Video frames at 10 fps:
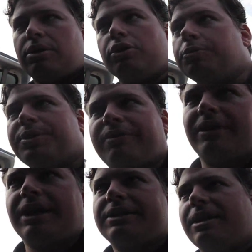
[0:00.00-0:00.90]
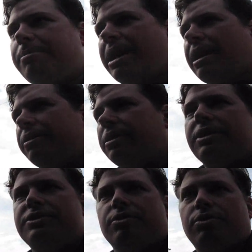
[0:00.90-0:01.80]
oops, I forgot to get
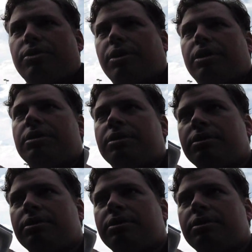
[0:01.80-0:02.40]
batteries or,